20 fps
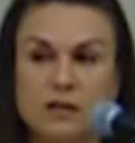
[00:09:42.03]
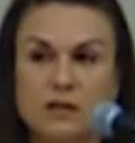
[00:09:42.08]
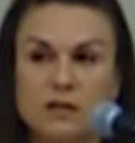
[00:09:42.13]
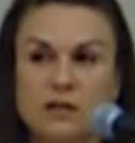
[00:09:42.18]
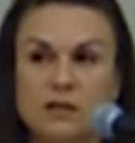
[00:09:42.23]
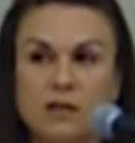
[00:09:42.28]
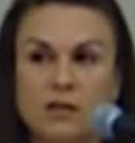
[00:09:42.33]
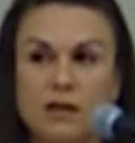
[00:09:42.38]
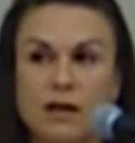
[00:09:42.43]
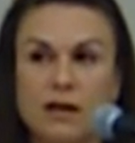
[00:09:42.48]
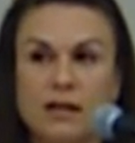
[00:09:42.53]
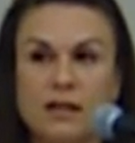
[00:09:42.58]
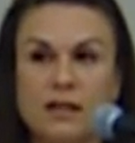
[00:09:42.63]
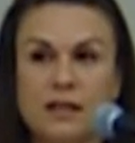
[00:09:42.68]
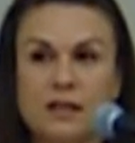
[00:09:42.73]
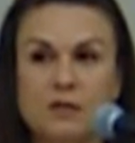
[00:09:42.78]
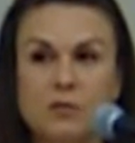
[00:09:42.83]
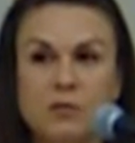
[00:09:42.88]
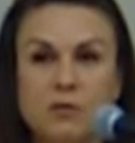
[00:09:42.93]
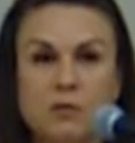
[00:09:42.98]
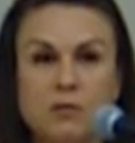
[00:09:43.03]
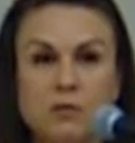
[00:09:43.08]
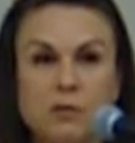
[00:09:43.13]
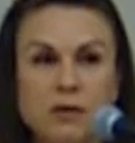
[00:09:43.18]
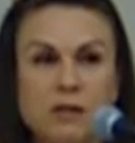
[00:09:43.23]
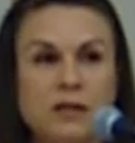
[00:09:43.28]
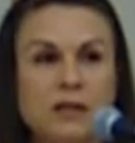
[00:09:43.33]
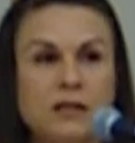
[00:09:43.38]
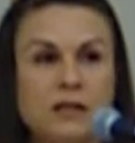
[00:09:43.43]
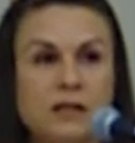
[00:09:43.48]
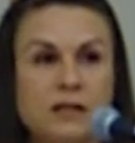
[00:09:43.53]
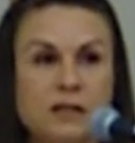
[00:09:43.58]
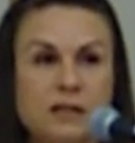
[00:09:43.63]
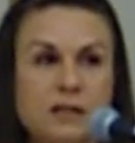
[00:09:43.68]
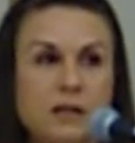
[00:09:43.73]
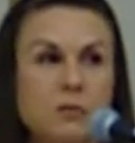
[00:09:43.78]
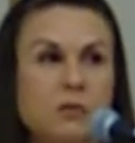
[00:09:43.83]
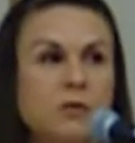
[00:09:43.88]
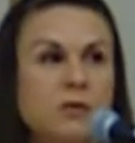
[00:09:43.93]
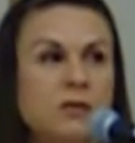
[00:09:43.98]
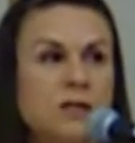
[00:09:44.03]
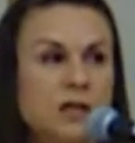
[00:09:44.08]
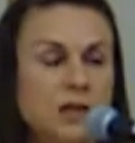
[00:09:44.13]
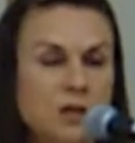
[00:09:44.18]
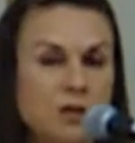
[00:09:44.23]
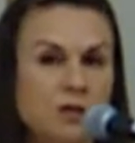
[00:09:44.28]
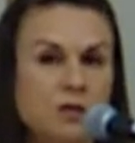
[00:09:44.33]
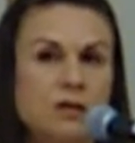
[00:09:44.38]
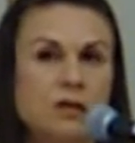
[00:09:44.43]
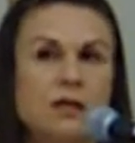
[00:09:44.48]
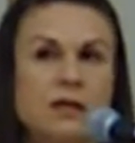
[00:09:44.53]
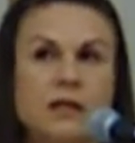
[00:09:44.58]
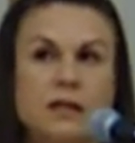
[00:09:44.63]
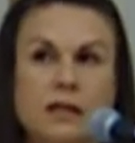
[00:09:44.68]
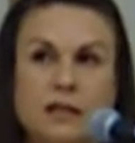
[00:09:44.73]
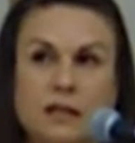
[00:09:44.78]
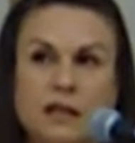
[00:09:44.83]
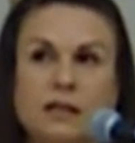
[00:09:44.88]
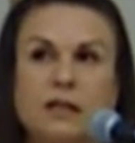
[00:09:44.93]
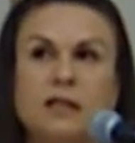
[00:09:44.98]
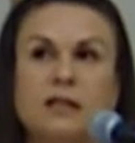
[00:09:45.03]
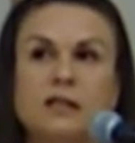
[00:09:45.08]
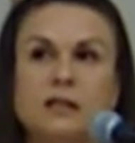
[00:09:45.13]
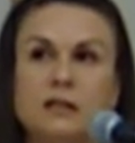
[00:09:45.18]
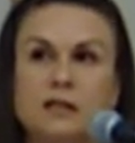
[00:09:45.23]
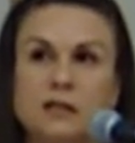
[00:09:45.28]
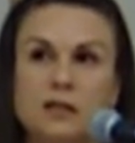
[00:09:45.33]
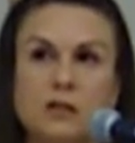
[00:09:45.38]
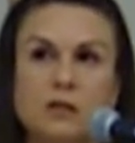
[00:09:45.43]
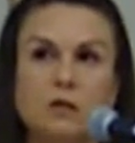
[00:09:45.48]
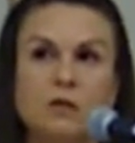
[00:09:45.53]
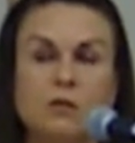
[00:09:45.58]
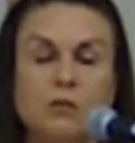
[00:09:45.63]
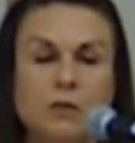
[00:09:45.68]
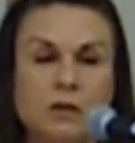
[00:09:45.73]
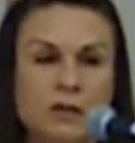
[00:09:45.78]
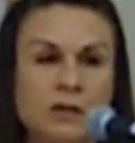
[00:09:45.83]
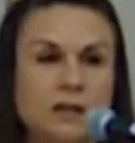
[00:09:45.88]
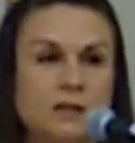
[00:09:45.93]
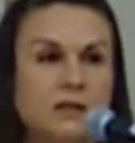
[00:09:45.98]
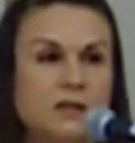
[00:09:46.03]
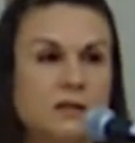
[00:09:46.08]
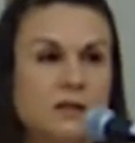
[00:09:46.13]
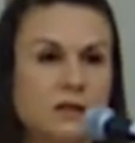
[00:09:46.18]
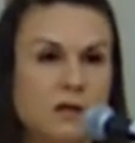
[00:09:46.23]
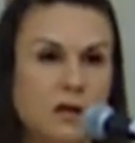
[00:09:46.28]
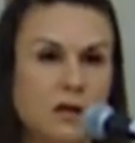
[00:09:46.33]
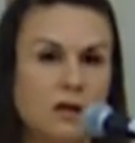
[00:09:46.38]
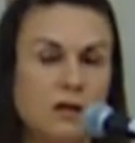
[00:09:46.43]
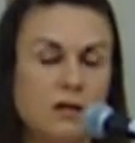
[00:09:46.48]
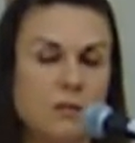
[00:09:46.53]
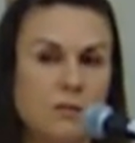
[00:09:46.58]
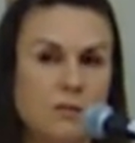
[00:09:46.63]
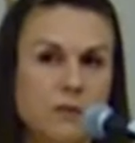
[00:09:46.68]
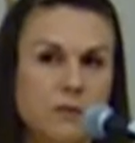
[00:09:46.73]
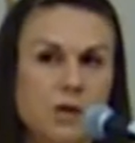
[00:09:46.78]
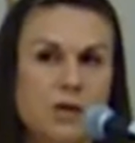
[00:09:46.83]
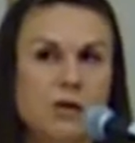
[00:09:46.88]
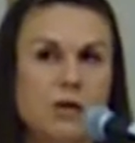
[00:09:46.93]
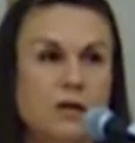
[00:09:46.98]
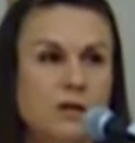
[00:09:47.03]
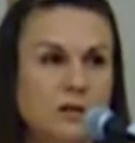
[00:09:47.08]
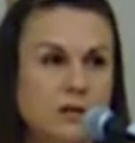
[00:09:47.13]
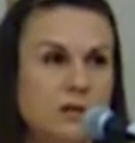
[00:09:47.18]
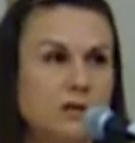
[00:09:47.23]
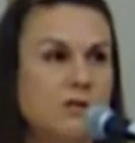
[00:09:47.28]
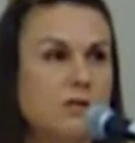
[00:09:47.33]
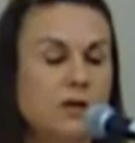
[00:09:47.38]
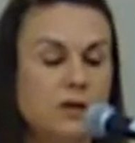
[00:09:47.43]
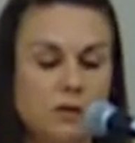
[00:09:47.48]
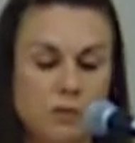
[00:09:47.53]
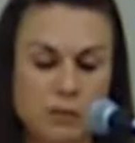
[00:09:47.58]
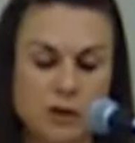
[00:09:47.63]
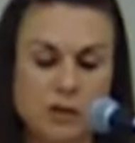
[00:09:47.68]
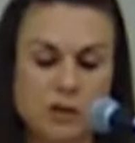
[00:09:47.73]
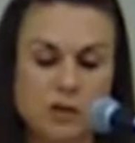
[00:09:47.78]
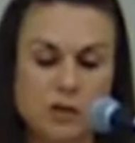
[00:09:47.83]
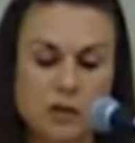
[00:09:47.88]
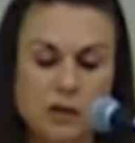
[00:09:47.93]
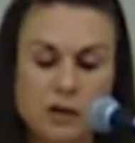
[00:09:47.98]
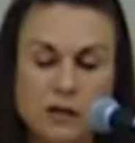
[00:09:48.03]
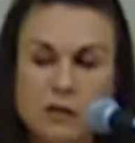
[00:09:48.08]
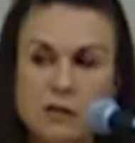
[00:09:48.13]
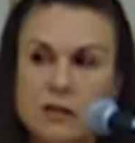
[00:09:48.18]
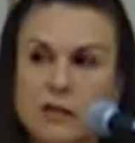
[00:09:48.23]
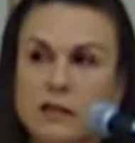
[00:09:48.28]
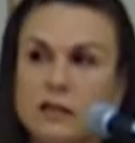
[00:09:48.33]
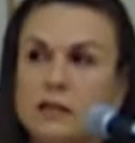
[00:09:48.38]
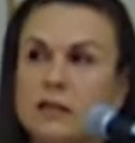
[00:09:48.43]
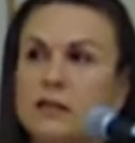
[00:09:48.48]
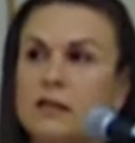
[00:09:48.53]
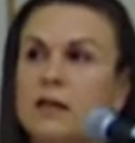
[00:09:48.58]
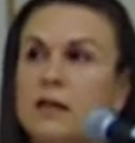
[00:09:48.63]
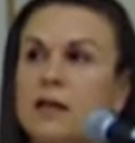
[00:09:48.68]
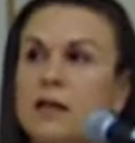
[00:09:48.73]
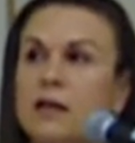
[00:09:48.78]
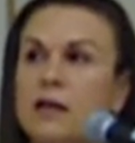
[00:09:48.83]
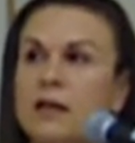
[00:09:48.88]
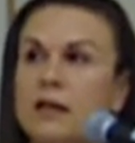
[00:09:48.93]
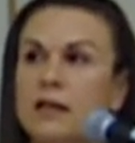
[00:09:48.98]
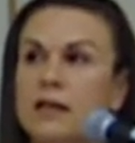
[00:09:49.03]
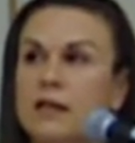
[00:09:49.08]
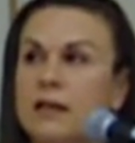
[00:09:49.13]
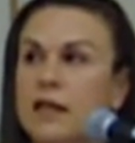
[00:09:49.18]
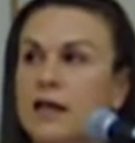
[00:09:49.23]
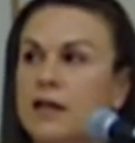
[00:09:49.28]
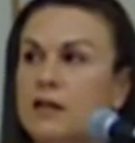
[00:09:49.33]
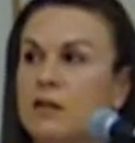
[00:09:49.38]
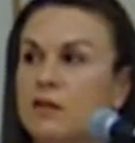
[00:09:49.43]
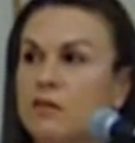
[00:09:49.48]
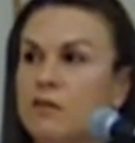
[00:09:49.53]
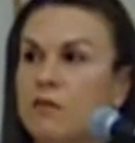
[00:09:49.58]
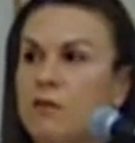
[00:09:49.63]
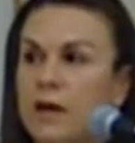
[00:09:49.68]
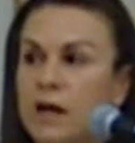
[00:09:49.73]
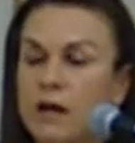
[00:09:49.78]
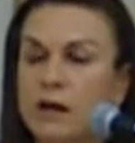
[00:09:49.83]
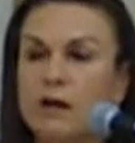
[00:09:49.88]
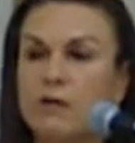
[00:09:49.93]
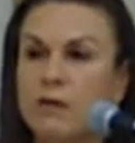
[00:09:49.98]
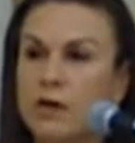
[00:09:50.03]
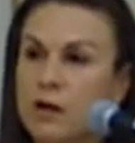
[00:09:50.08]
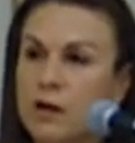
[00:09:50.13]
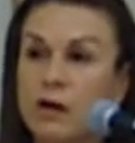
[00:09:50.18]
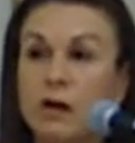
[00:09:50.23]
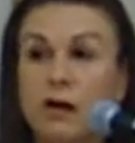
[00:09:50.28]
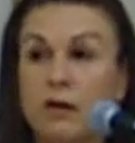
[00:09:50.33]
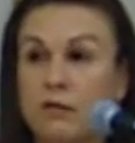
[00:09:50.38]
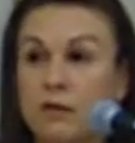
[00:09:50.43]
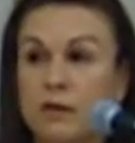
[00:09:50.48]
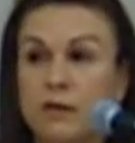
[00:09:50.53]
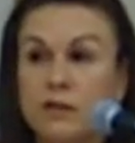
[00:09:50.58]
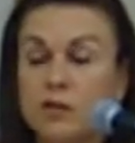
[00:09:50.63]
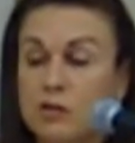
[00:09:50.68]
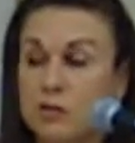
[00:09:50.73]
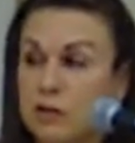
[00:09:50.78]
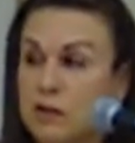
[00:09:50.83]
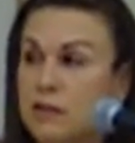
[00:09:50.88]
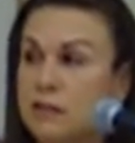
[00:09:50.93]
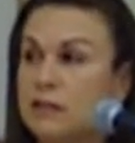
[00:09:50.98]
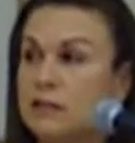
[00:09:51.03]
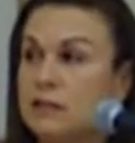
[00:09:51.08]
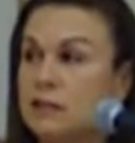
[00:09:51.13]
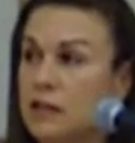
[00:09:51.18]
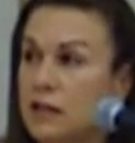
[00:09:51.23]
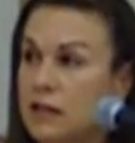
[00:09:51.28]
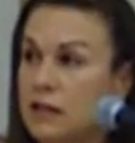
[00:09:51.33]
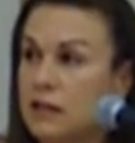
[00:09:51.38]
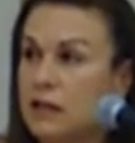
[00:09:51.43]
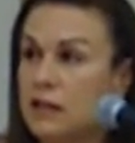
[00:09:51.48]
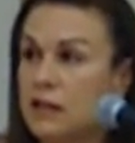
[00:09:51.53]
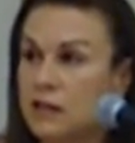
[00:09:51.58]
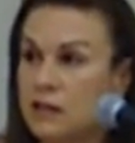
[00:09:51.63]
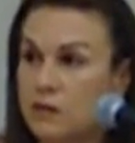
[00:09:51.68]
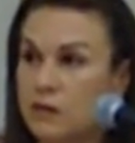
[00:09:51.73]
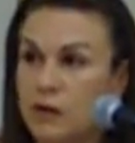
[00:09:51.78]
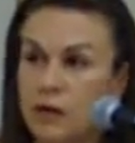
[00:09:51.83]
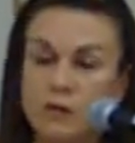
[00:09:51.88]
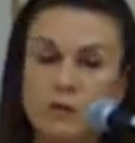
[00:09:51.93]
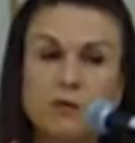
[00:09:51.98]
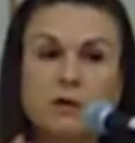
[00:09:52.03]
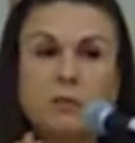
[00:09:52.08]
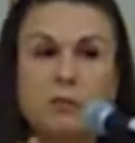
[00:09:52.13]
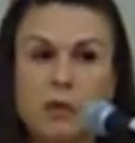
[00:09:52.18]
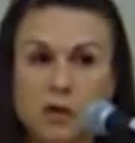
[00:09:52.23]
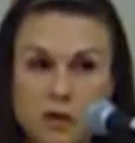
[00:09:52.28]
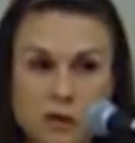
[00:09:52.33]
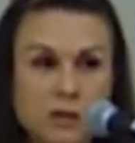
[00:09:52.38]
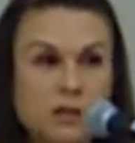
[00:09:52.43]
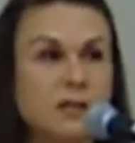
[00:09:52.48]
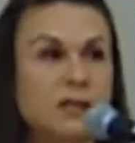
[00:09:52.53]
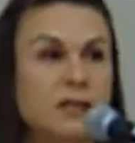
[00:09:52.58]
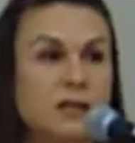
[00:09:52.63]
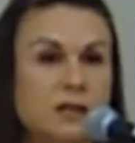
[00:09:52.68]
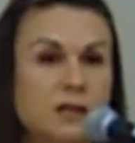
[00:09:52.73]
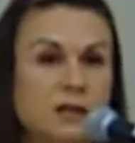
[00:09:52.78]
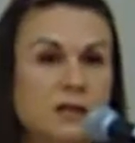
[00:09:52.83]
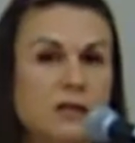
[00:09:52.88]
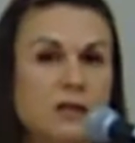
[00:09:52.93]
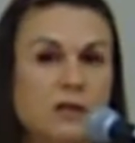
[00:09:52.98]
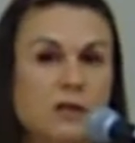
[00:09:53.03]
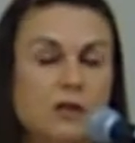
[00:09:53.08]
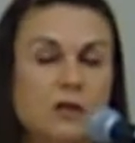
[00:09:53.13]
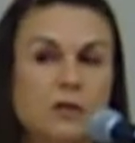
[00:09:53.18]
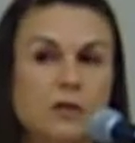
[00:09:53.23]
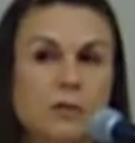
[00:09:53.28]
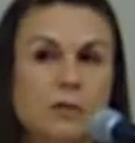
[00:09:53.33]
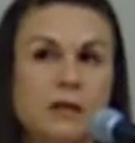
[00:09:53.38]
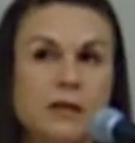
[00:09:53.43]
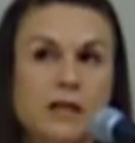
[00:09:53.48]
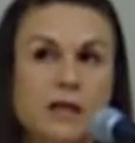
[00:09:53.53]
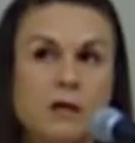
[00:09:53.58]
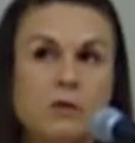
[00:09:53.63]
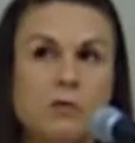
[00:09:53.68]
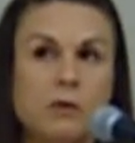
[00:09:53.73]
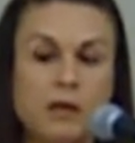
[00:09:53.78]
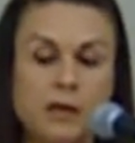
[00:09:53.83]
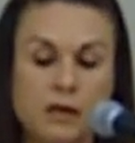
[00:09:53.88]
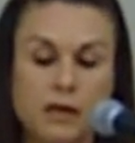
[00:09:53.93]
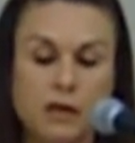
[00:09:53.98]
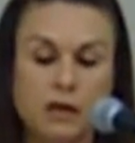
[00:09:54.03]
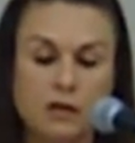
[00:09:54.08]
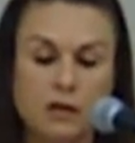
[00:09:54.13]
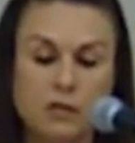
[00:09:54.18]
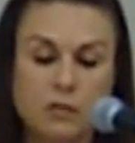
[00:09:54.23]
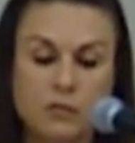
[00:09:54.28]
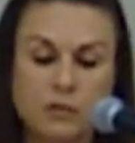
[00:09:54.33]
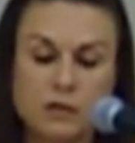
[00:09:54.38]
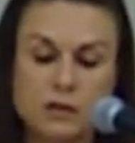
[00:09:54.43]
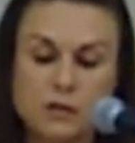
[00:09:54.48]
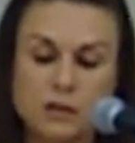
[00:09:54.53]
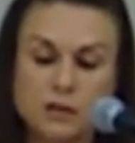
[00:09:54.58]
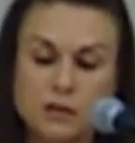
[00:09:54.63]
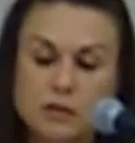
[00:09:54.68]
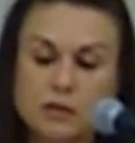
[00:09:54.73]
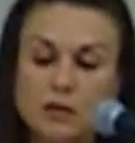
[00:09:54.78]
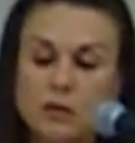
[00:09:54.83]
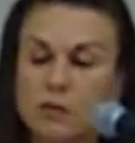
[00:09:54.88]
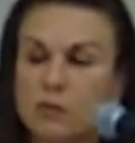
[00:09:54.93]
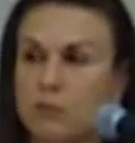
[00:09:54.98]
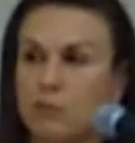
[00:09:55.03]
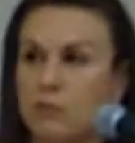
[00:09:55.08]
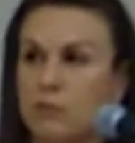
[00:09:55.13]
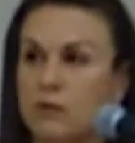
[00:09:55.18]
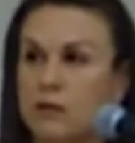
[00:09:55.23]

So I think we really need to see, particularly in these, you know, what is called severe mental illness, that very, very often, certainly this is not the case for every person, you know, but that we can almost assume,